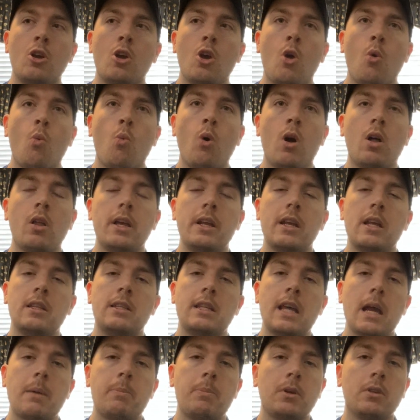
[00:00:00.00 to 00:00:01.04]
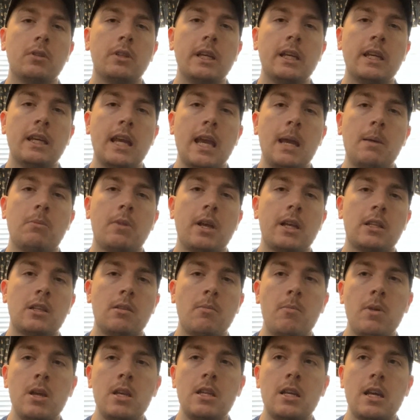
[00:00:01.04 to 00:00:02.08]
Well, in a deck building game like
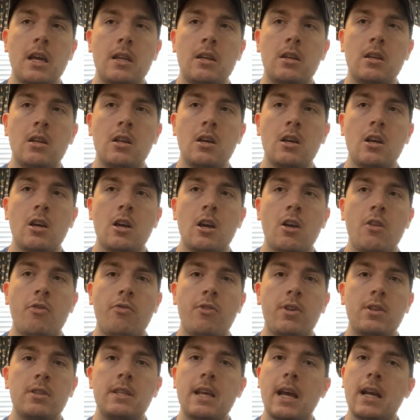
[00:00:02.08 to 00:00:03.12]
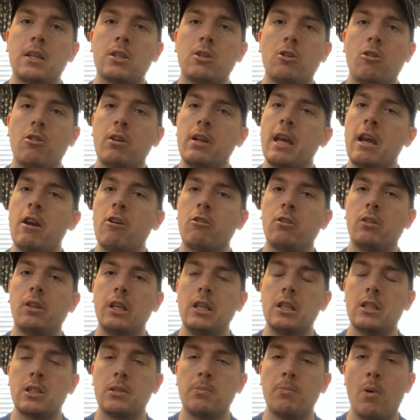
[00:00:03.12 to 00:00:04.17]
Dominion, the decks are inherently
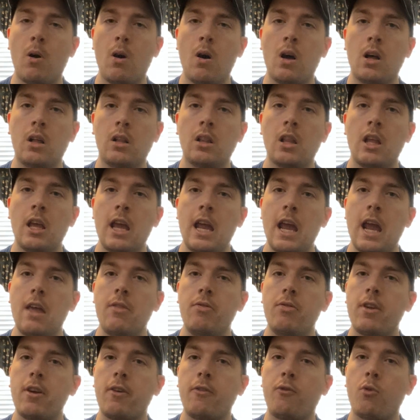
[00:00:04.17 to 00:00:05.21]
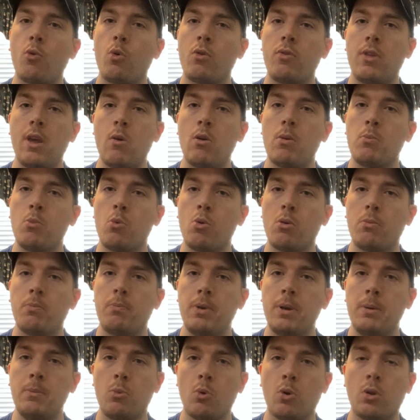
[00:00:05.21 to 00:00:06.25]
small, and therefore they would
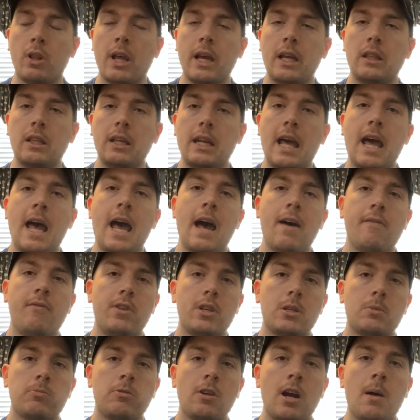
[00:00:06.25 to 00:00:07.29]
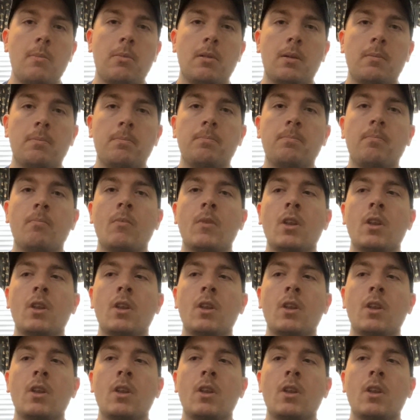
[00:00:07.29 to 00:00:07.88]
be more likely to have this problem.